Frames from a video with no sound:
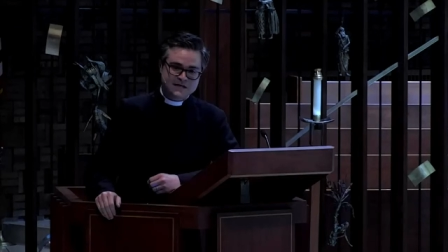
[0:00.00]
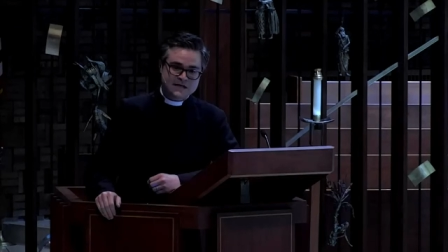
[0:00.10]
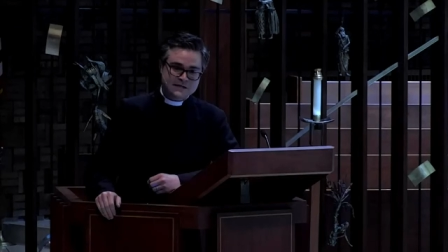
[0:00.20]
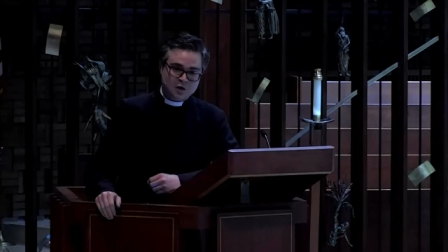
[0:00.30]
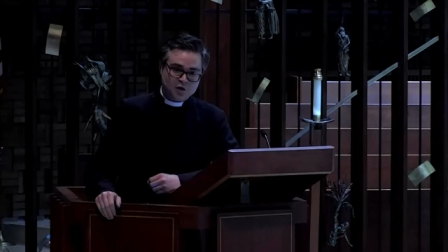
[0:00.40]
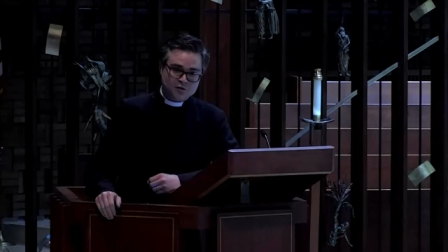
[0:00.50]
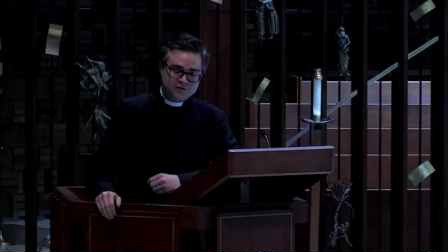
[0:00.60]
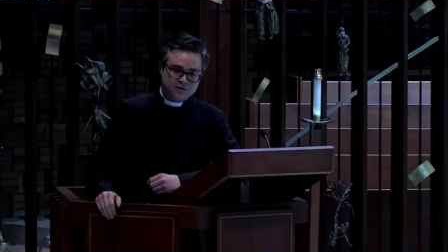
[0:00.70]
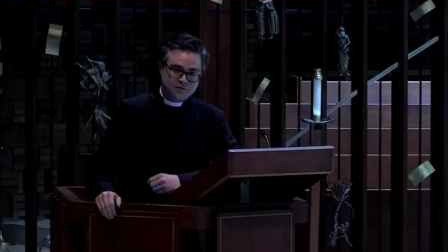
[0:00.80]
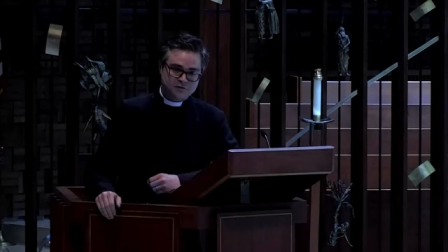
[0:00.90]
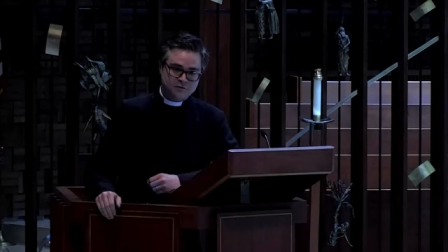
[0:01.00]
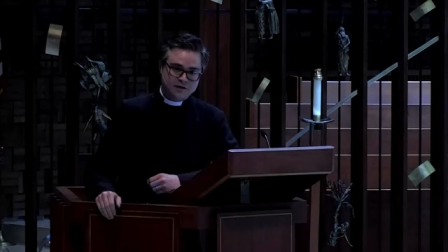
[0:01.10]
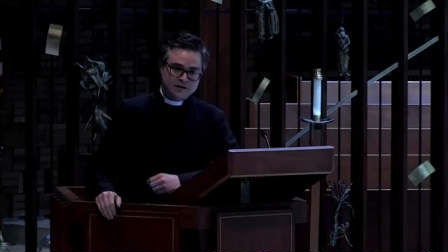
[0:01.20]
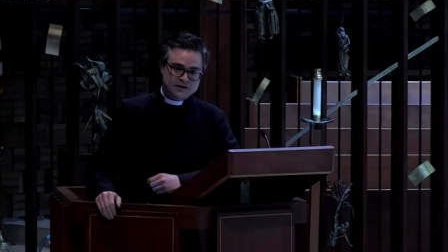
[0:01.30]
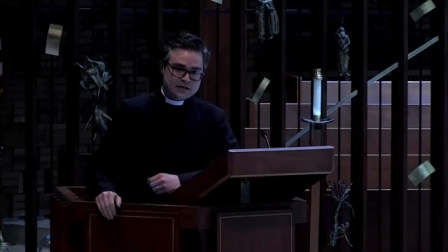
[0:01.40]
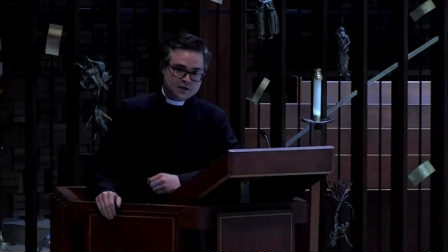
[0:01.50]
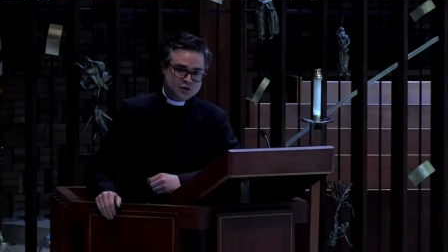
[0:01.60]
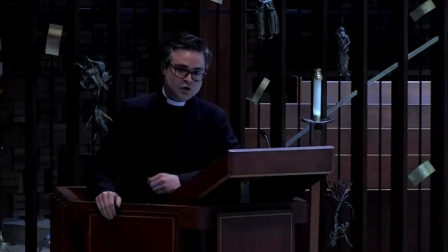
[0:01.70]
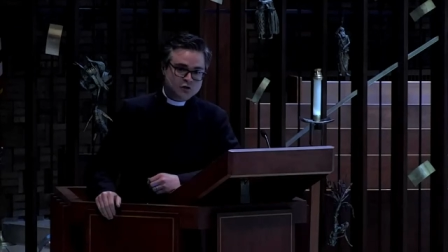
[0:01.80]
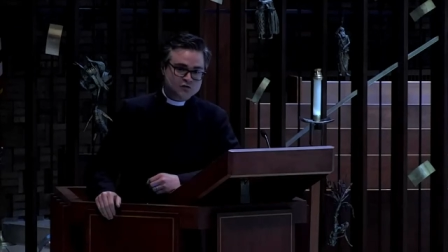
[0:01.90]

is also the eternal